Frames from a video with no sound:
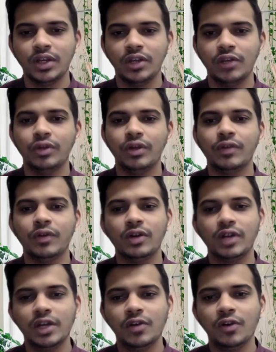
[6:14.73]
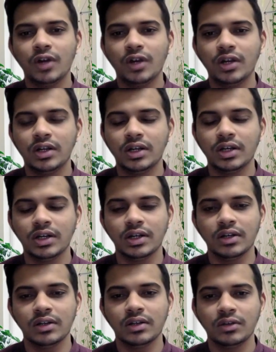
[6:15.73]
You would have already got
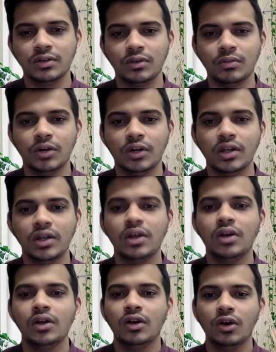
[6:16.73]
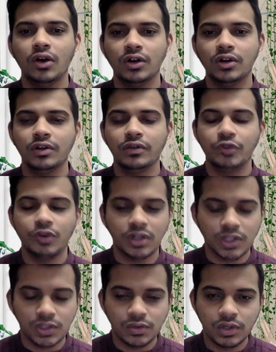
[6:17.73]
good mark, or if you are
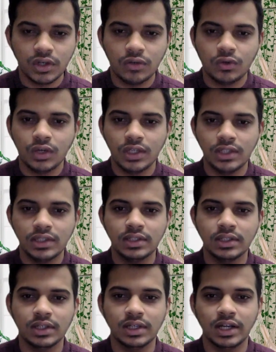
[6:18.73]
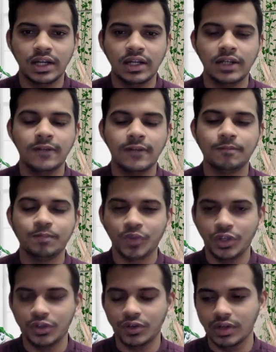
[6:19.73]
a student who has done
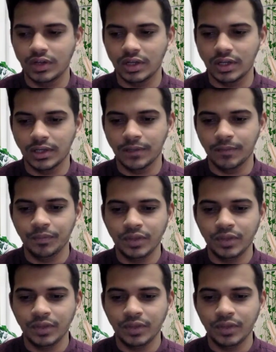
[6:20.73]
your